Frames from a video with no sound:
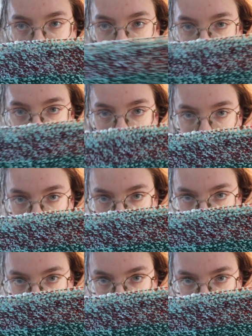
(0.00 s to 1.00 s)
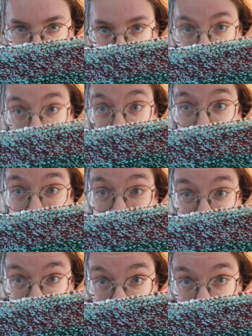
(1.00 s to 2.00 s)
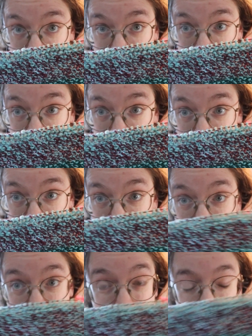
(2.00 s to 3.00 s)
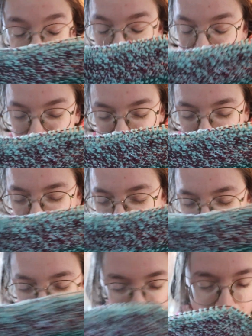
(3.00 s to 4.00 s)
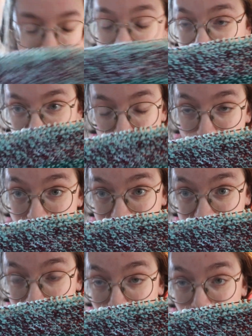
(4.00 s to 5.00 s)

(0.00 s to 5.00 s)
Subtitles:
We have gotten to the dreaded blue and white